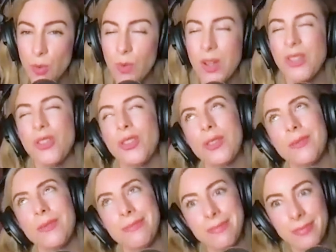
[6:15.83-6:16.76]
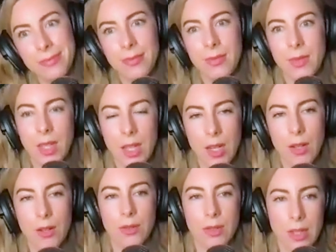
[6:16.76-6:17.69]
which,
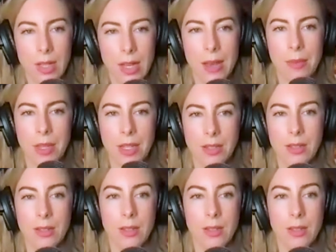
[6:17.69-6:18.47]
I mean,